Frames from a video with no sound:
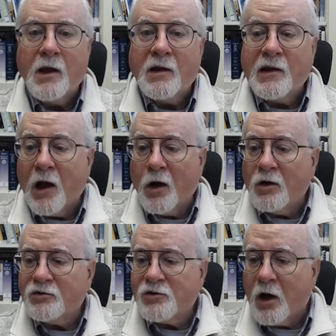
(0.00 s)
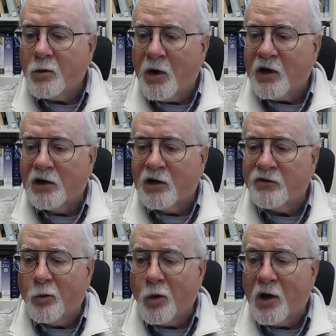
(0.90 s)
Now, John Wycliffe
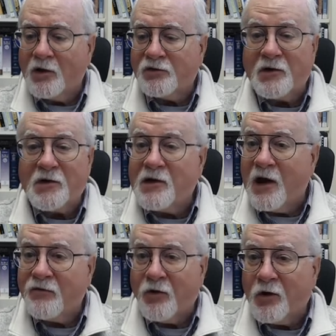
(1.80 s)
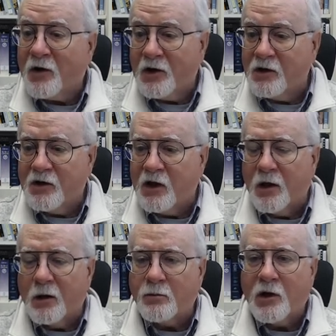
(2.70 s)
was never
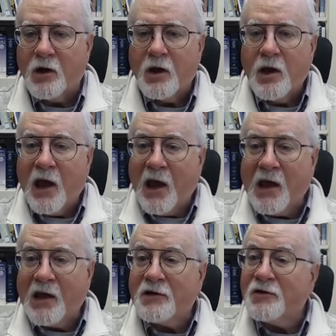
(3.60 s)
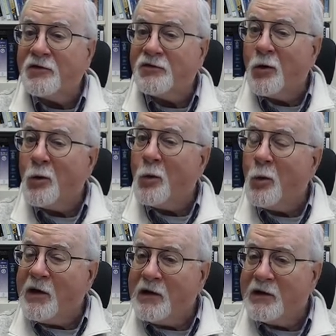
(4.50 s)
condemned, and so
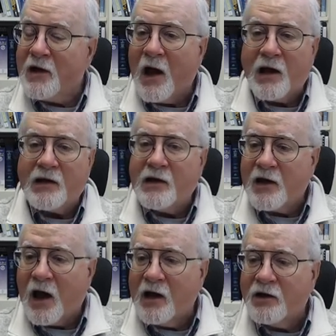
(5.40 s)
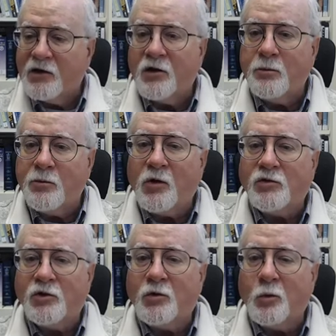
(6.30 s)
when he died, he died in
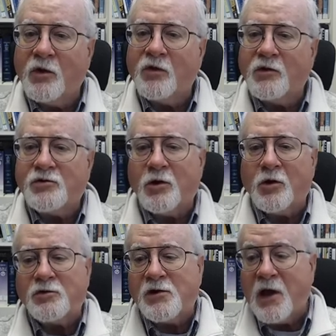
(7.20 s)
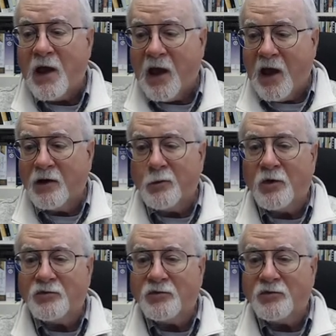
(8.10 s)
communion with the church and was